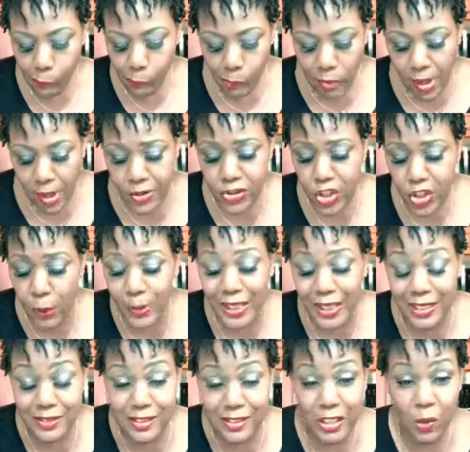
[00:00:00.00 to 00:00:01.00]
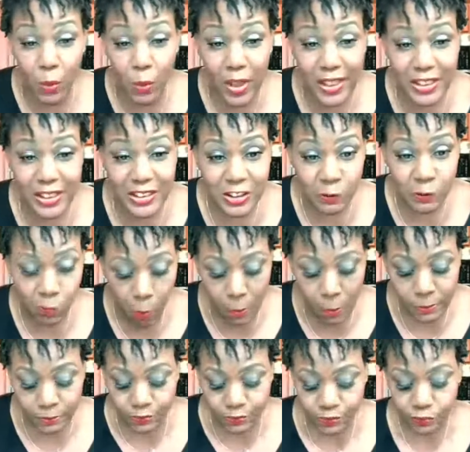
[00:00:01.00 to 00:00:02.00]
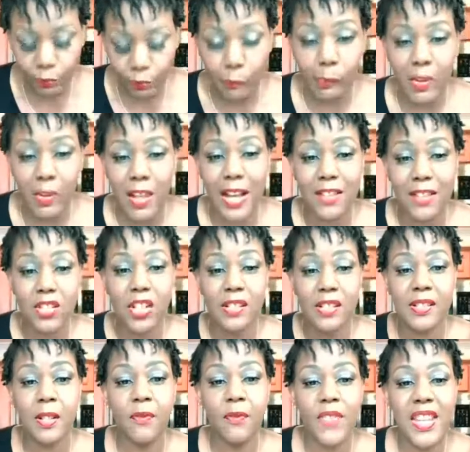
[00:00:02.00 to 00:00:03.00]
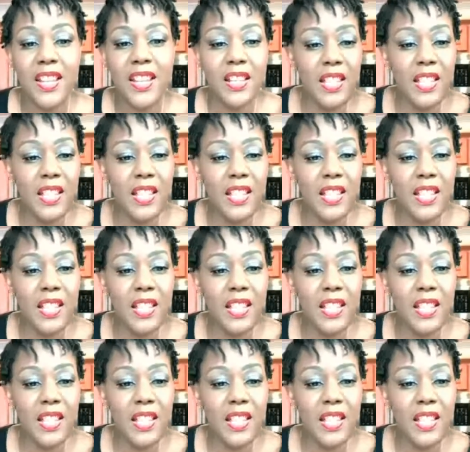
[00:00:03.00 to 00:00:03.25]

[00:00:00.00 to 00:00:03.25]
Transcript: And so what I did was I took some vegan